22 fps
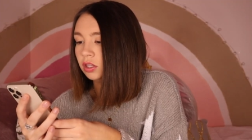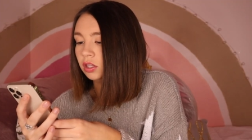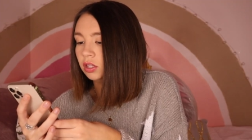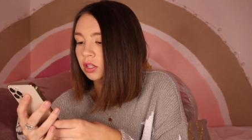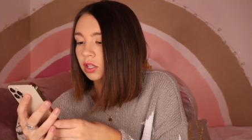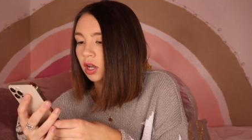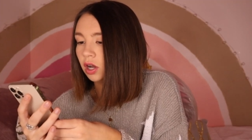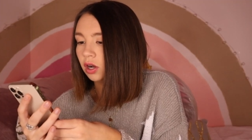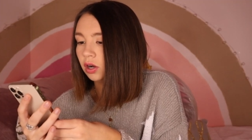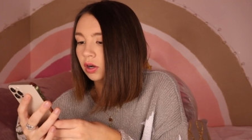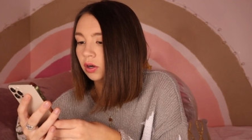
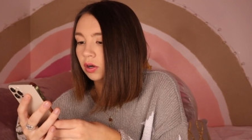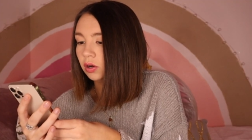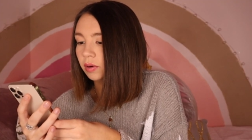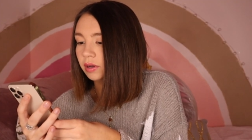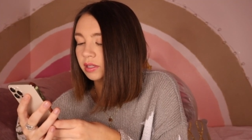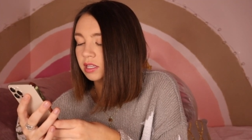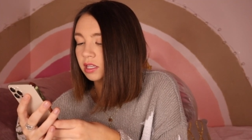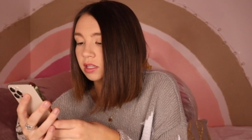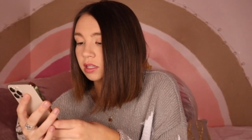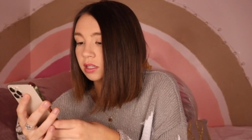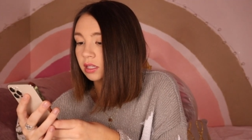no,
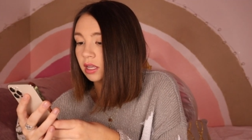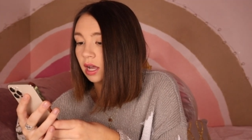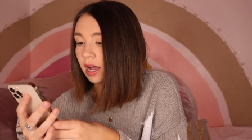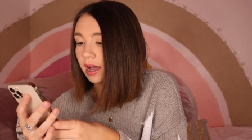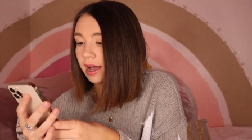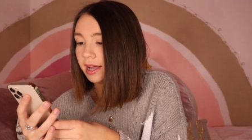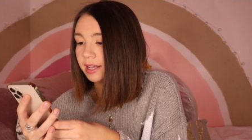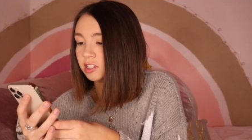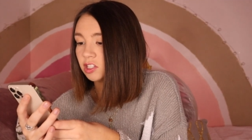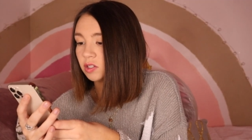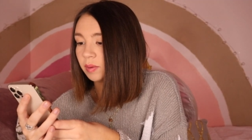it did
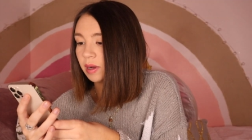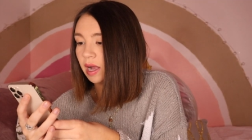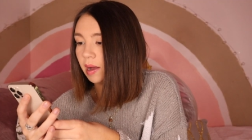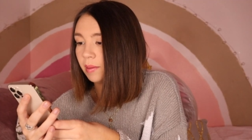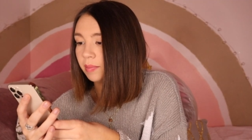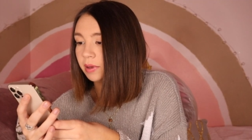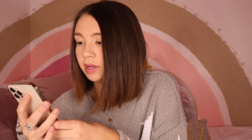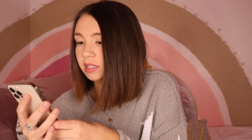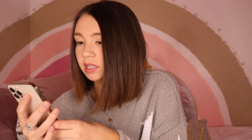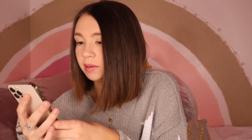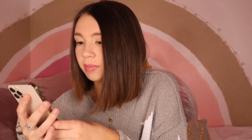not ask for my
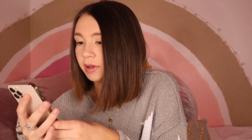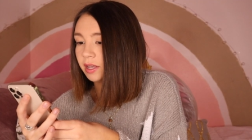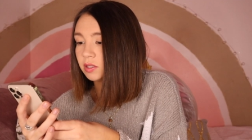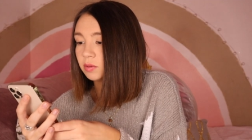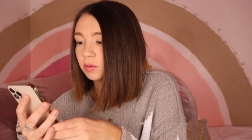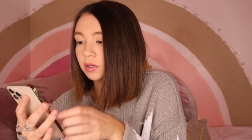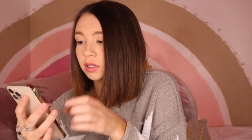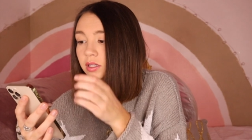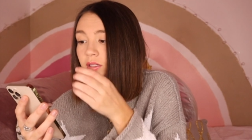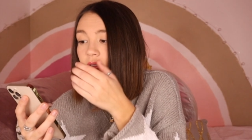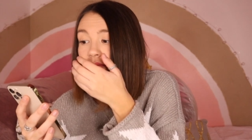Apple ID
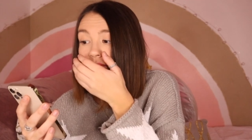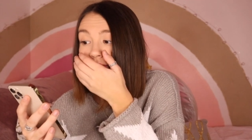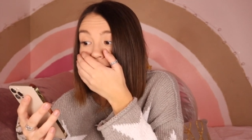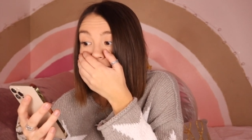password.